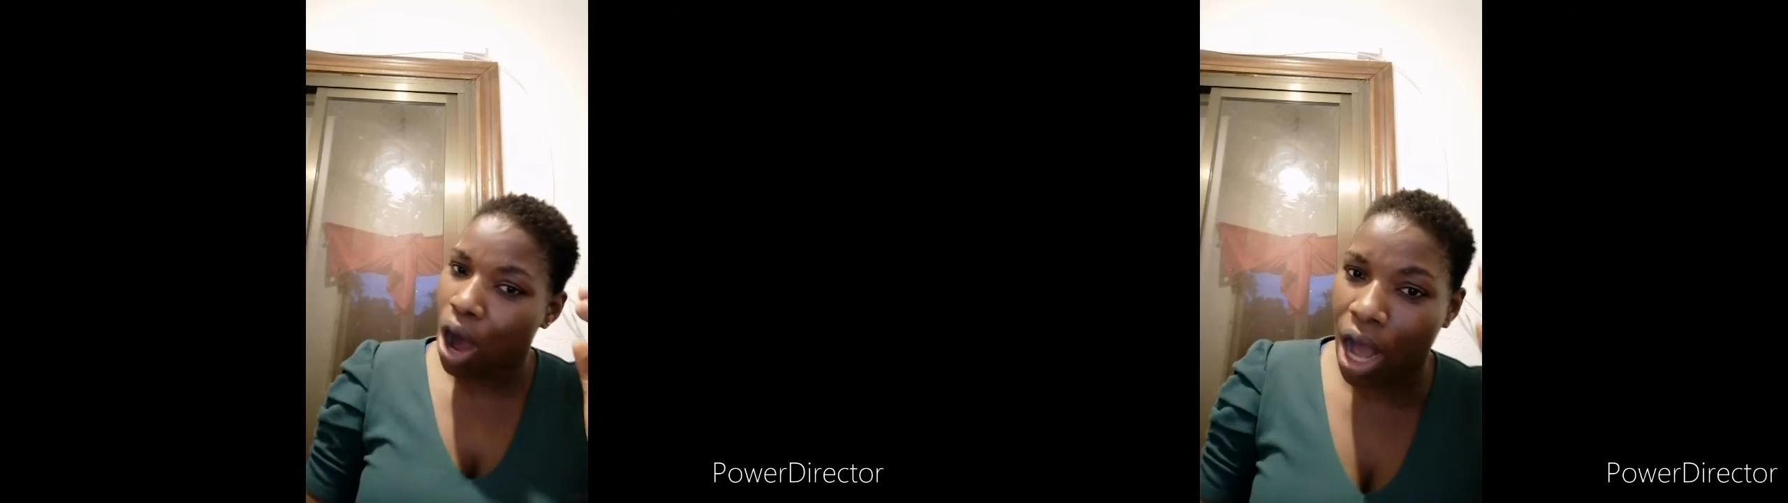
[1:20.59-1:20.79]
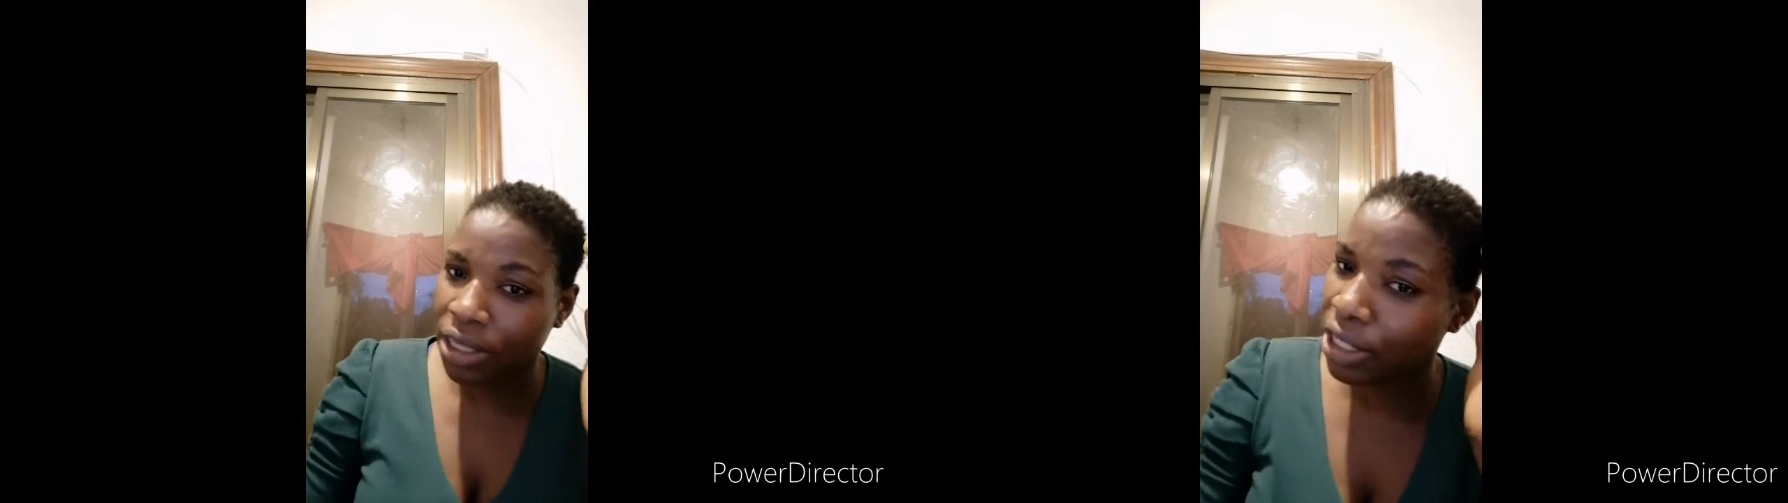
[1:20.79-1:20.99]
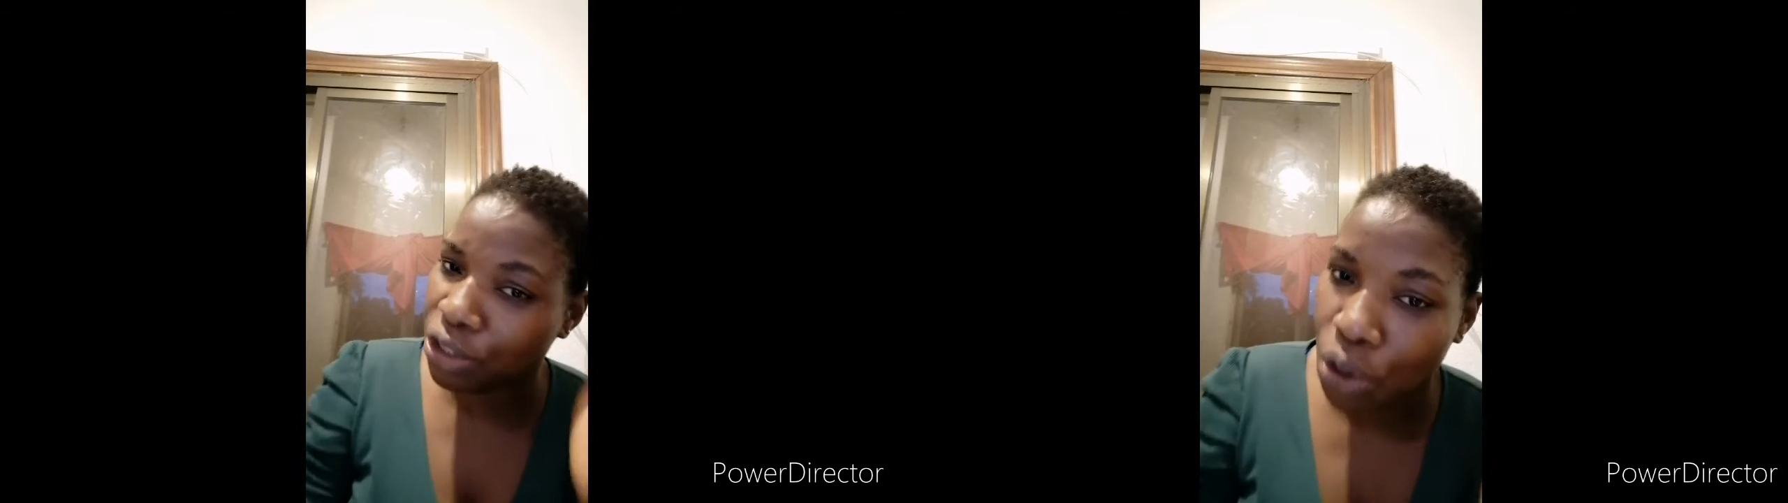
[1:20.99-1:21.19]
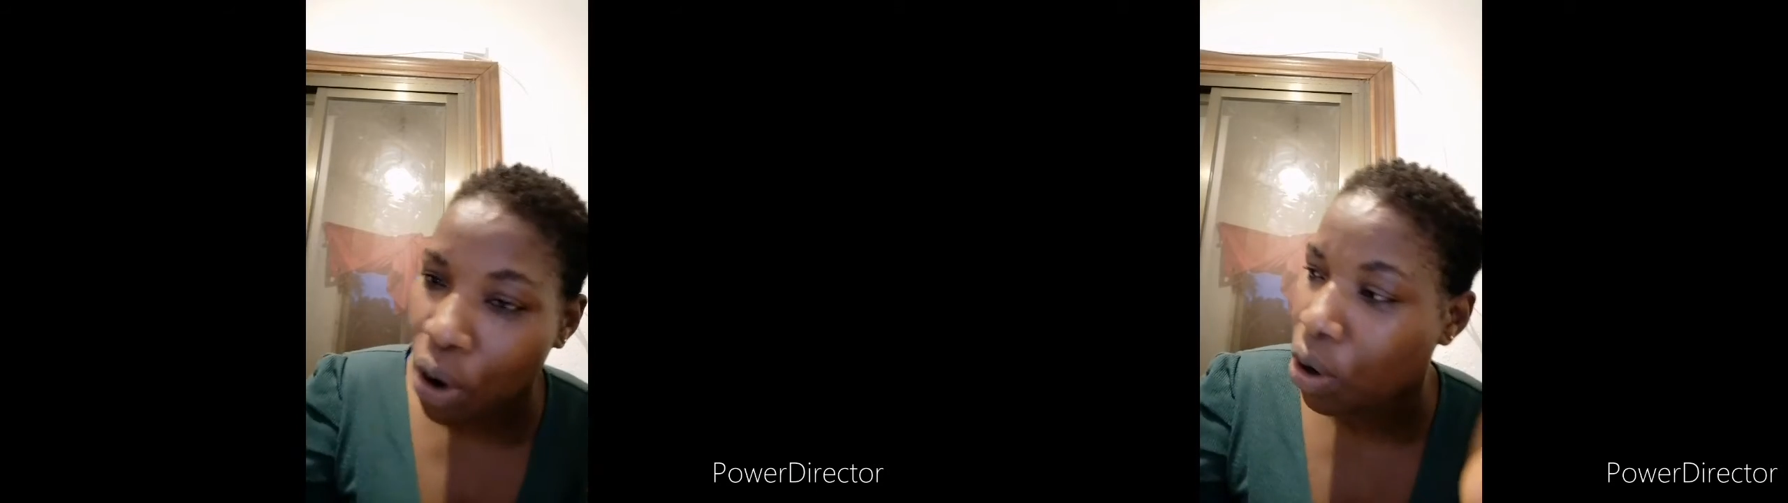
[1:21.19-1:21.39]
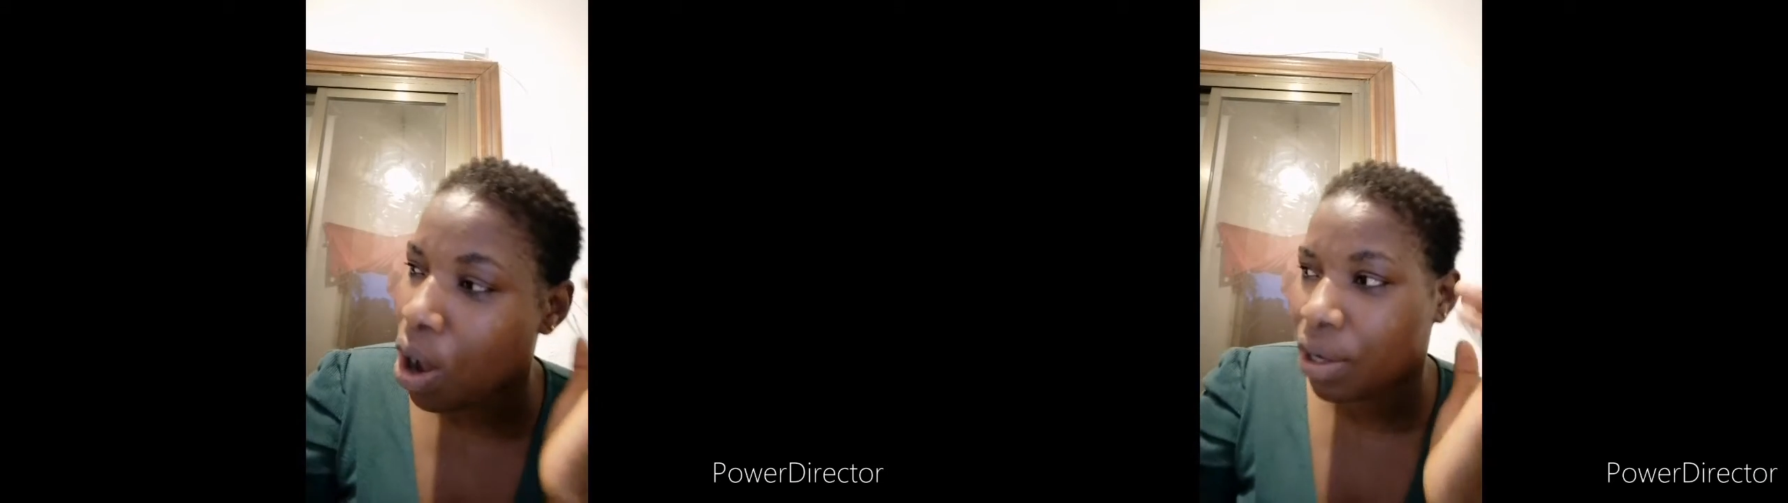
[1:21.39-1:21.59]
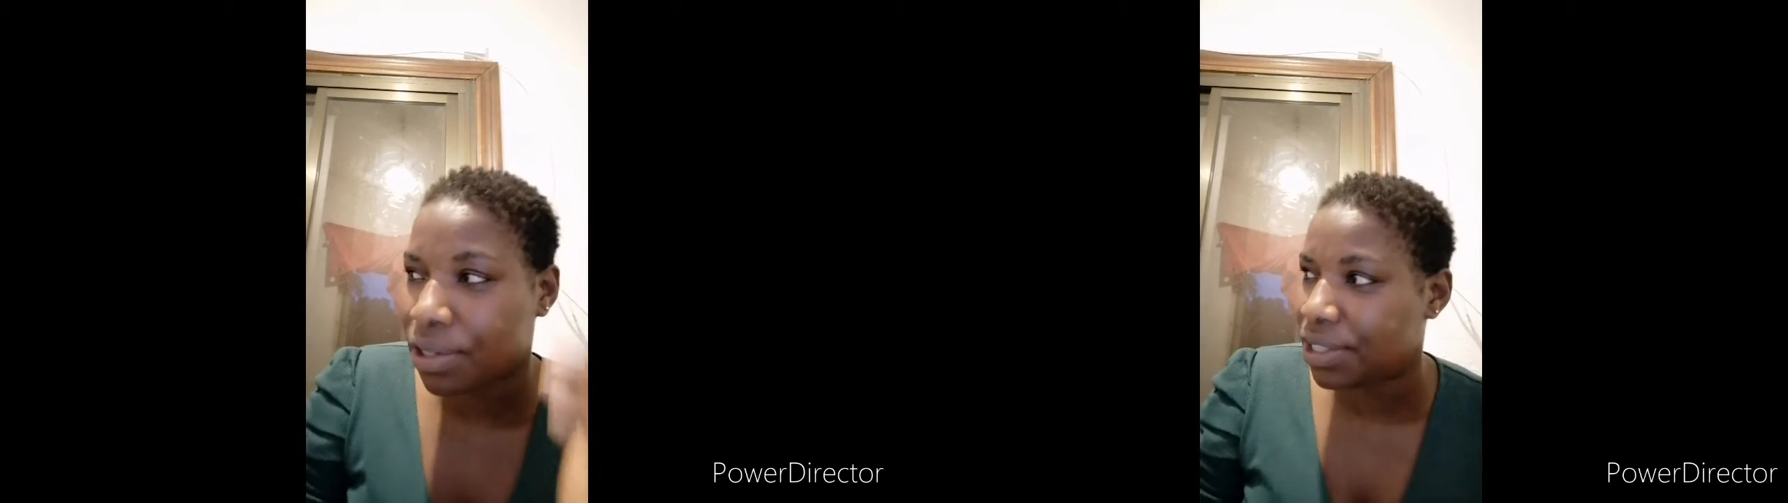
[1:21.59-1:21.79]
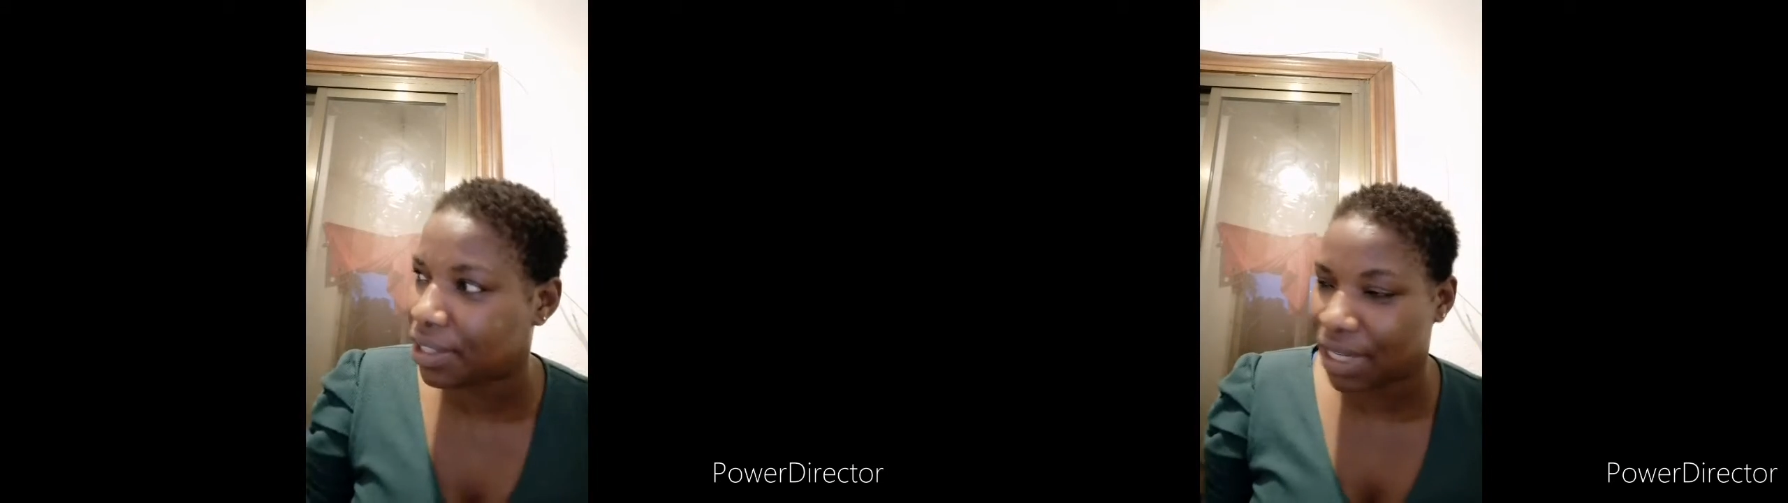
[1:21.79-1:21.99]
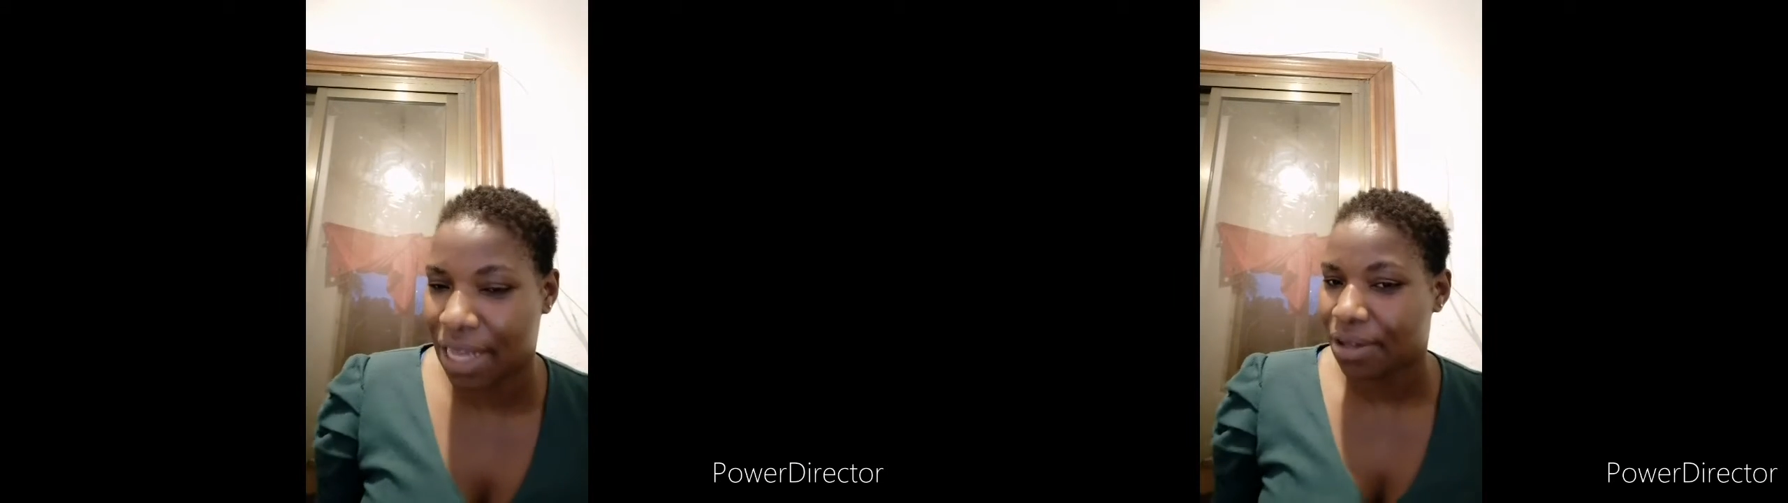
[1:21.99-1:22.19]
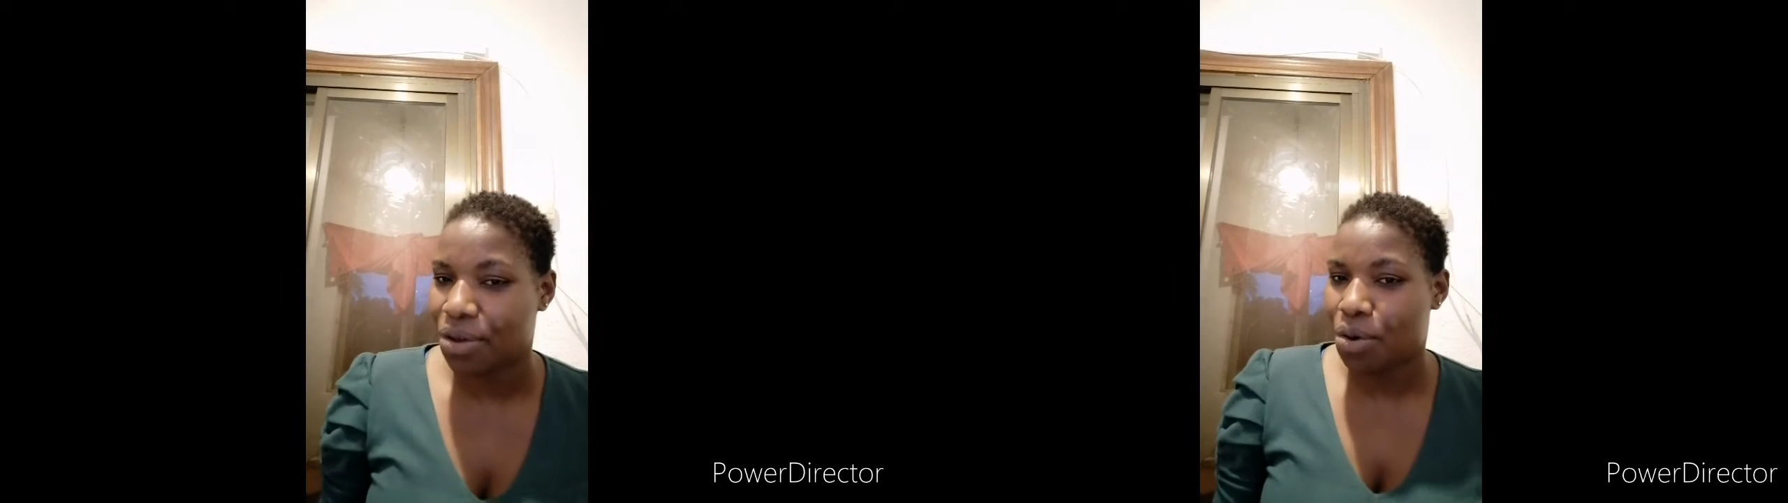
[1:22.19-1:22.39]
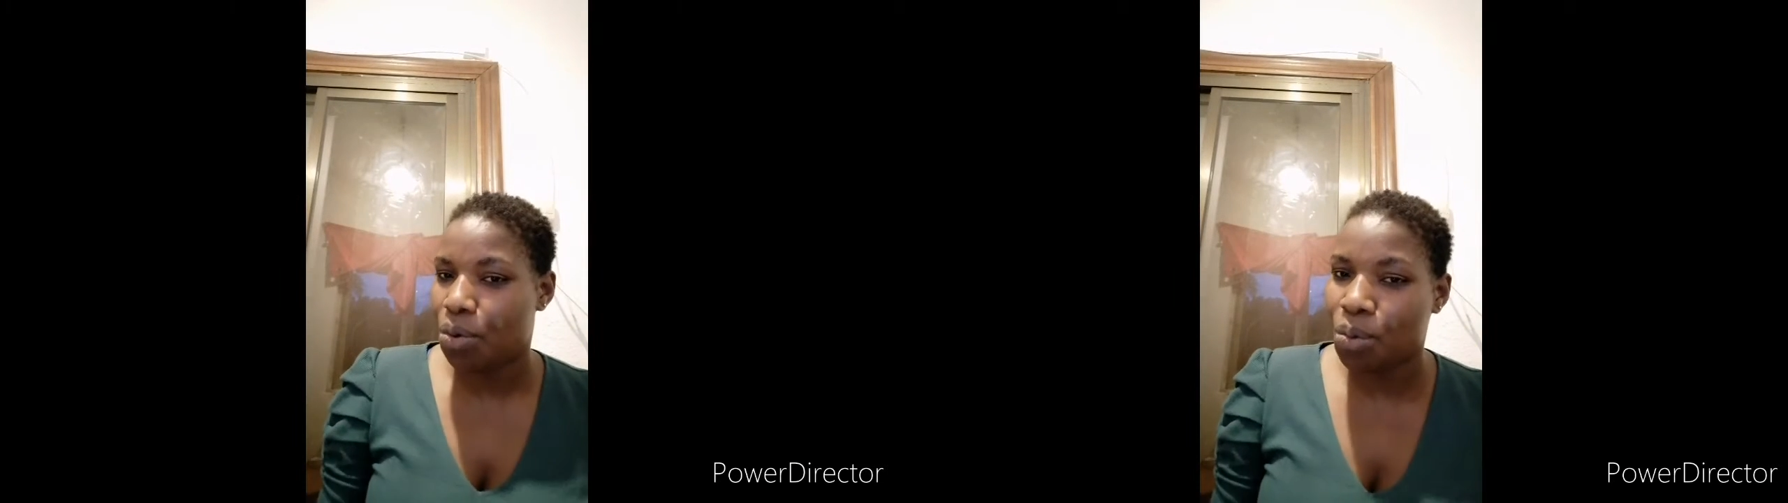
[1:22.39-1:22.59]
All these so-called Christian